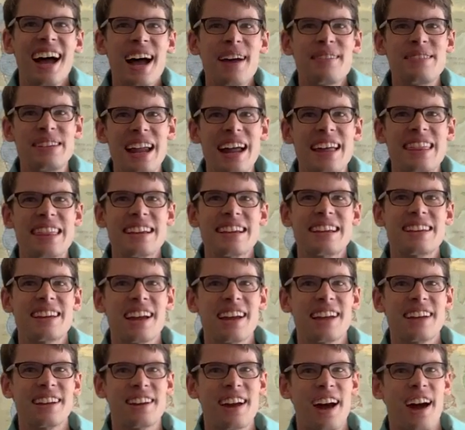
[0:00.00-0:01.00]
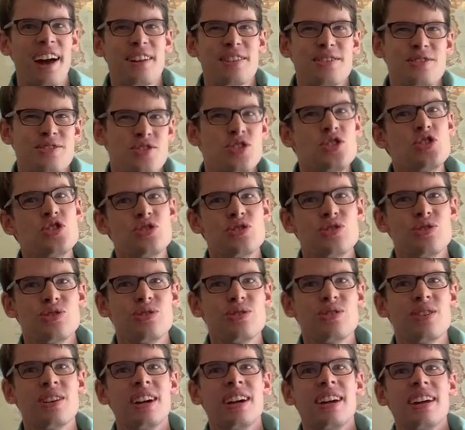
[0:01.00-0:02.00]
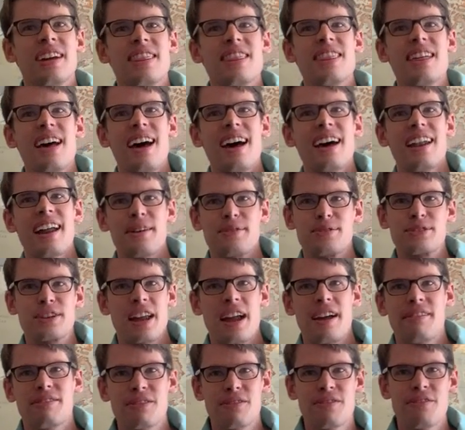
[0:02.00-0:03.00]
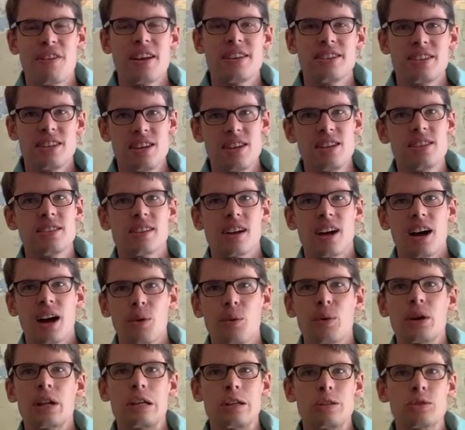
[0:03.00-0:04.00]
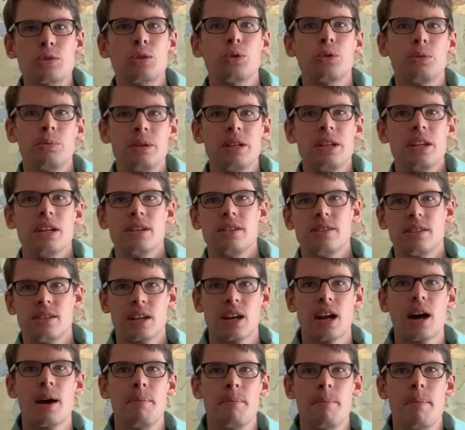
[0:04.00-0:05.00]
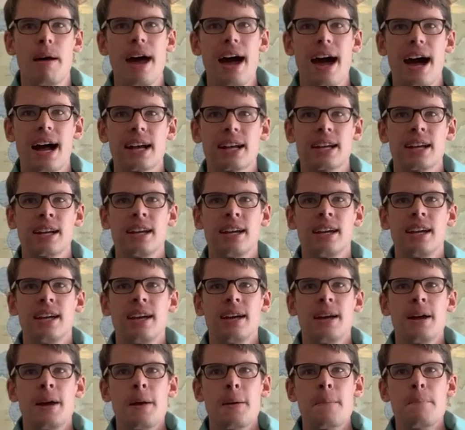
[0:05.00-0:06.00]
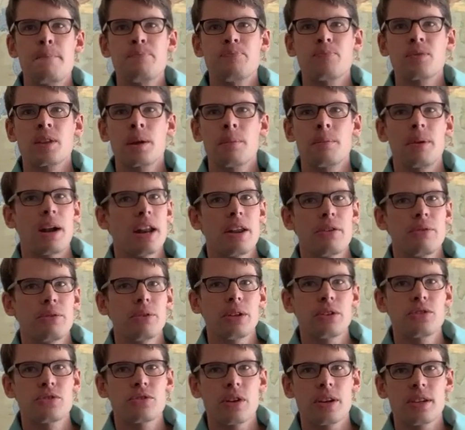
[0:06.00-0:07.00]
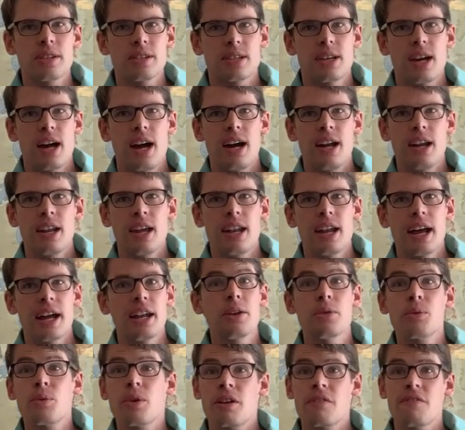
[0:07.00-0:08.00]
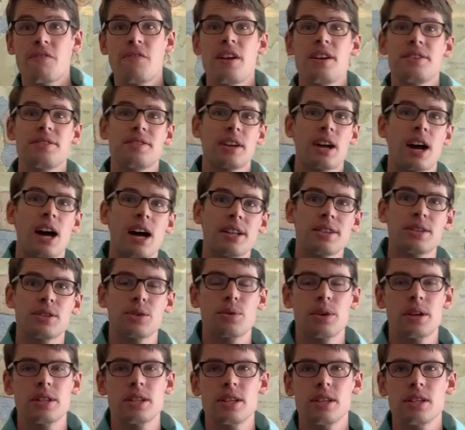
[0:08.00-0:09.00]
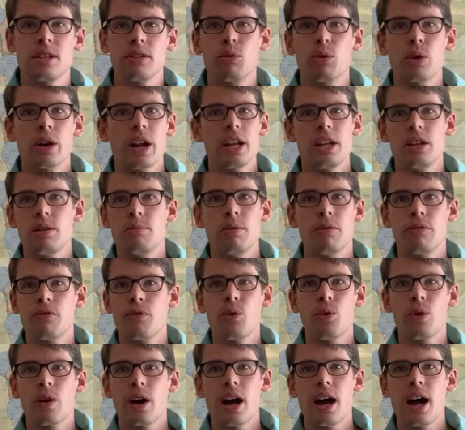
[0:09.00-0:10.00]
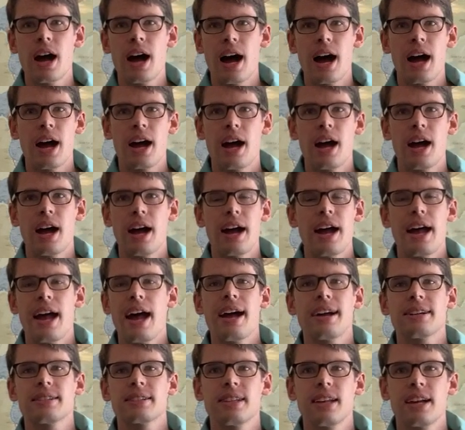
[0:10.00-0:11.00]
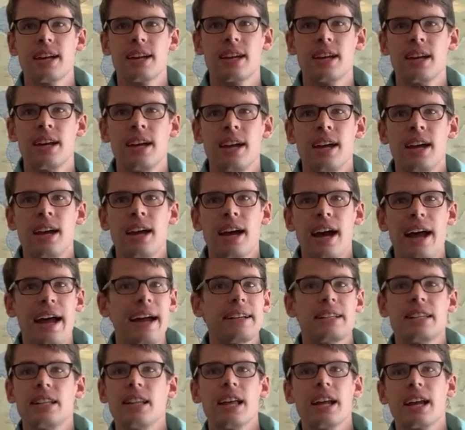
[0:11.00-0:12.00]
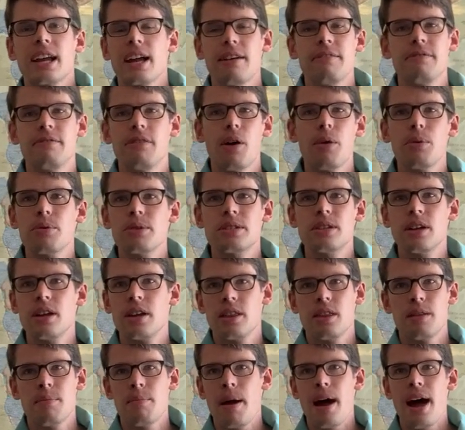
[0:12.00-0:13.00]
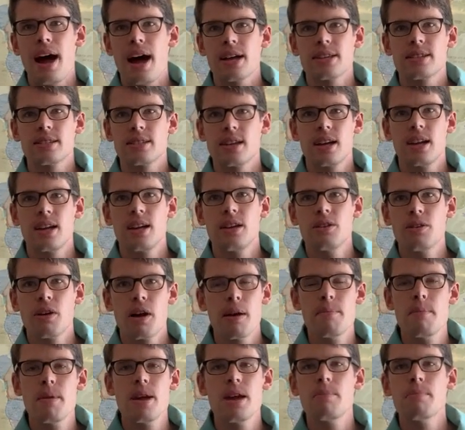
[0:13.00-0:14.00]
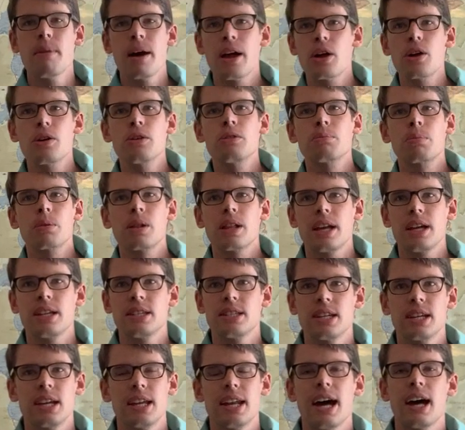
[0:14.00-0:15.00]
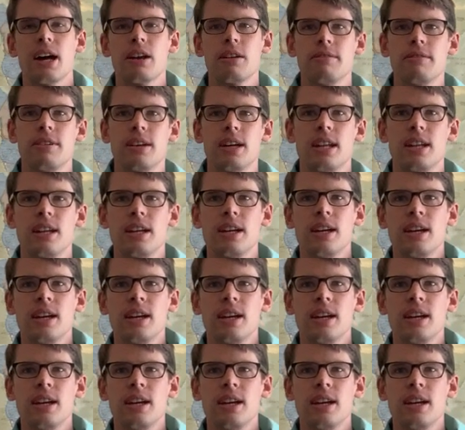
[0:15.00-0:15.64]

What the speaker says: I think God knew that I was going to have to face Esau when he told me to come back. But I didn't really trust God, and I didn't want to face the consequences of what I did before. I acted like I've always done in the past. I made my own plan to get out of it.